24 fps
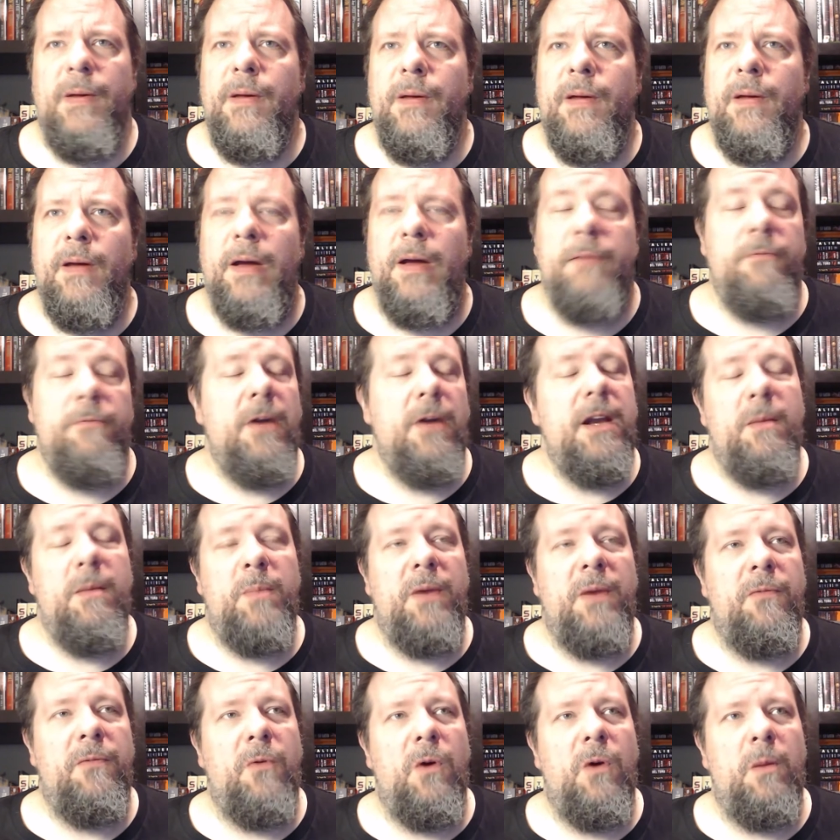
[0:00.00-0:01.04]
I've read it
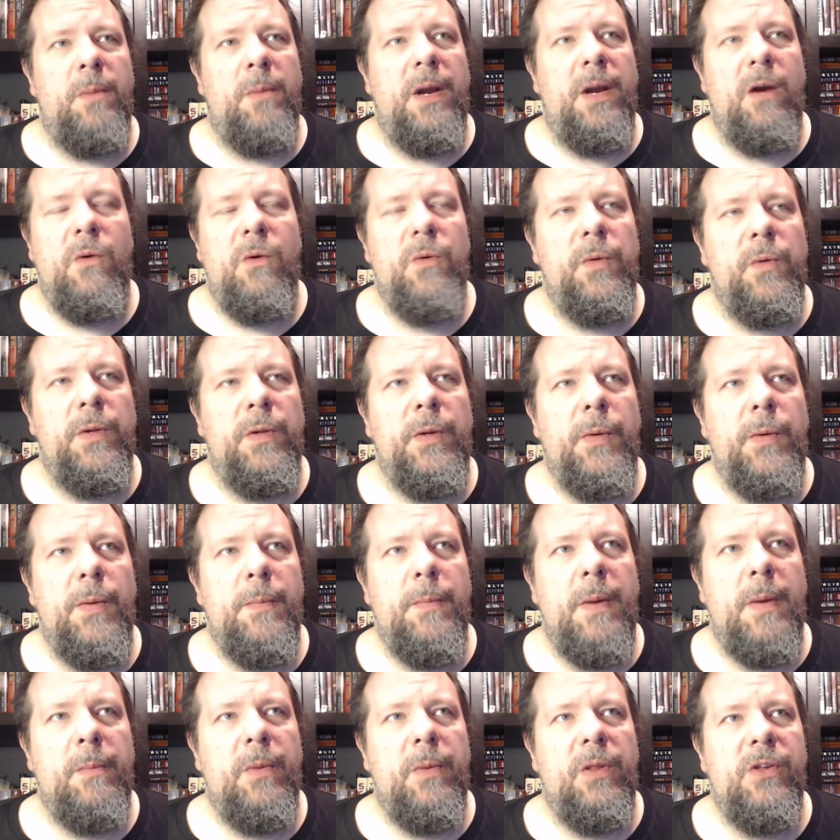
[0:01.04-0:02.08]
before, but I don't really
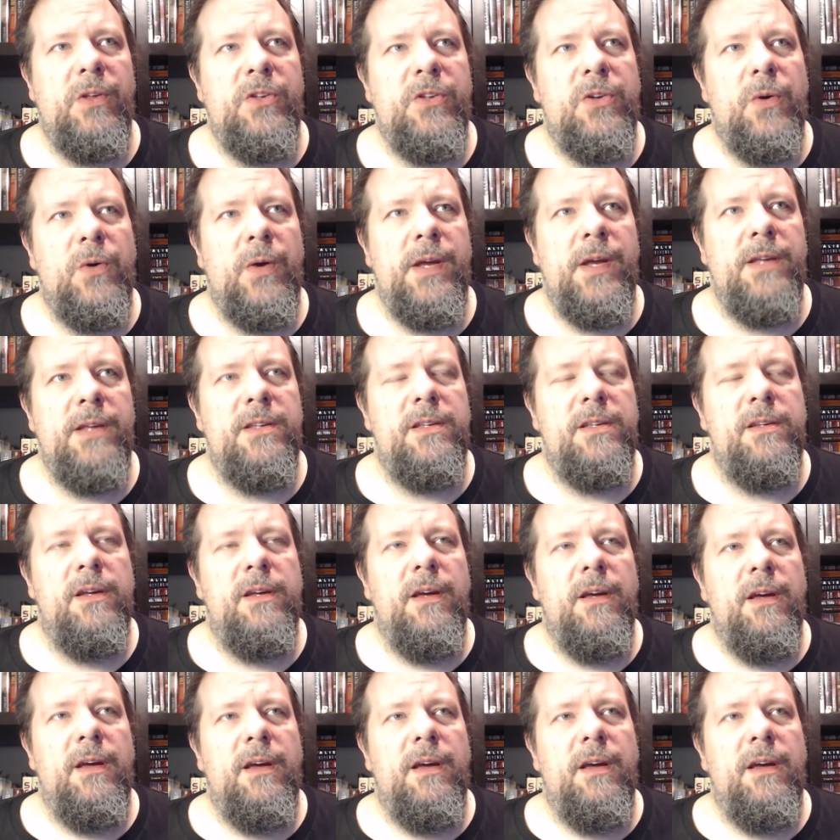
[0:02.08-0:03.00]
remember the stories.